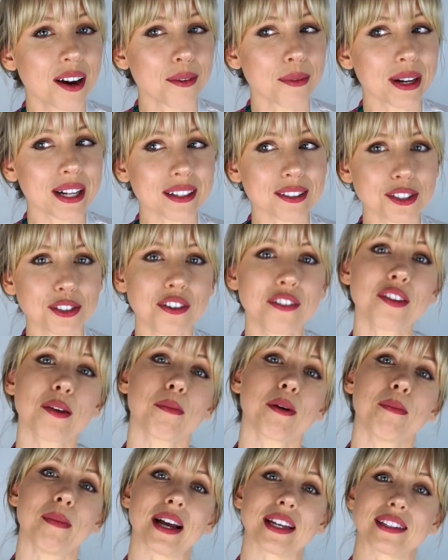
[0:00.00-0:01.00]
Well, 2 of
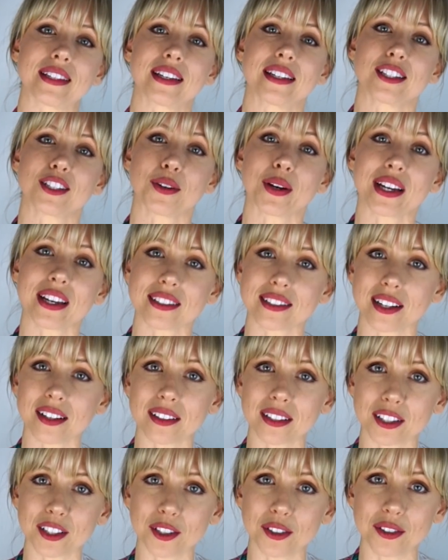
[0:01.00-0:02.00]
them are Mexican, so I guess
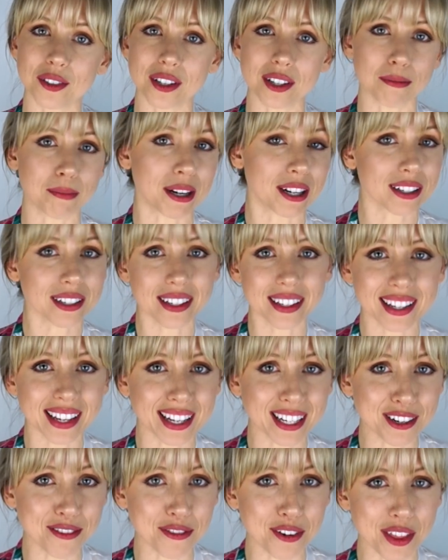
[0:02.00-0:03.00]
I'll include American
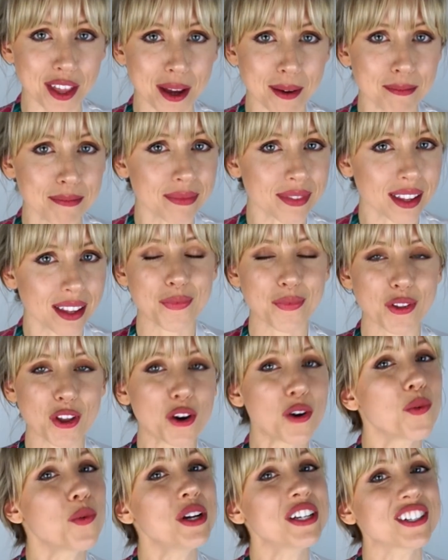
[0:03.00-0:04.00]
candy for them.
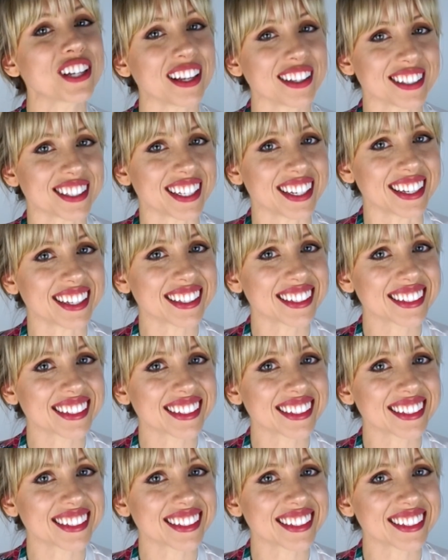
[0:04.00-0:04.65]
We shall see.